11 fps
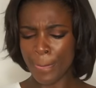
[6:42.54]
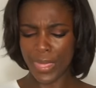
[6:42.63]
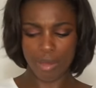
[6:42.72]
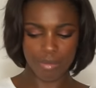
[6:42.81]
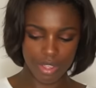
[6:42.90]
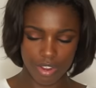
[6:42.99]

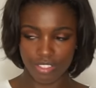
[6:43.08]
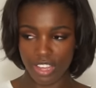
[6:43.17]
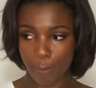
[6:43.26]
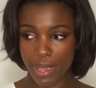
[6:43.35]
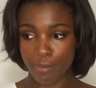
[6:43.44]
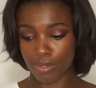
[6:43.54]
I'm hearing
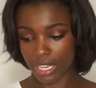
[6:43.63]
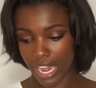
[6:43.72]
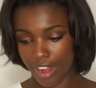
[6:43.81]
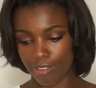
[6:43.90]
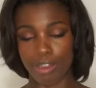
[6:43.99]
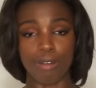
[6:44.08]
that people are
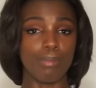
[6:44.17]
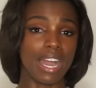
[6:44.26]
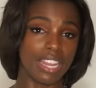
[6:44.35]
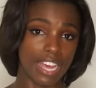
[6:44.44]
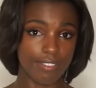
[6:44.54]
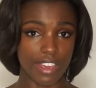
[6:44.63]
caring about my
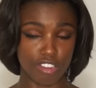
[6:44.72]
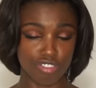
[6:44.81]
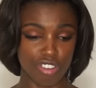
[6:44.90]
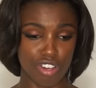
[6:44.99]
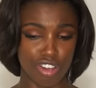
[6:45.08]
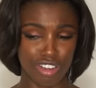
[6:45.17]
life
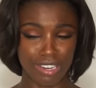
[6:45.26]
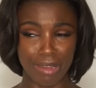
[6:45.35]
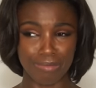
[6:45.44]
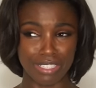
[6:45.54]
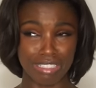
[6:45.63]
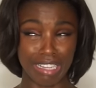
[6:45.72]
extra hard.
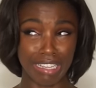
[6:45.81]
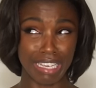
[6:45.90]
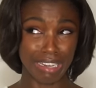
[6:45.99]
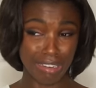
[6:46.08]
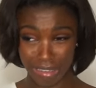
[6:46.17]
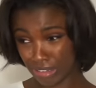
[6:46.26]
I'm just
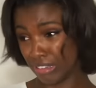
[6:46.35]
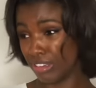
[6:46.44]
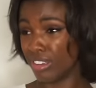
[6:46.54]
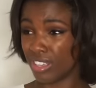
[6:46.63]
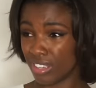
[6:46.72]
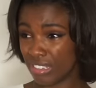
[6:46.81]
thinking,
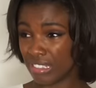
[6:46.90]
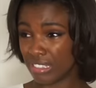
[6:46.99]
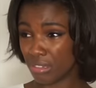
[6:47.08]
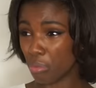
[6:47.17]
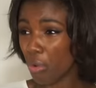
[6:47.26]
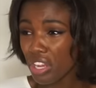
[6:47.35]

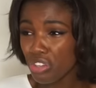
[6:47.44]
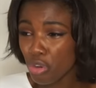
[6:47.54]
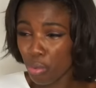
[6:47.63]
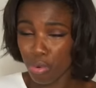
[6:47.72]
what is your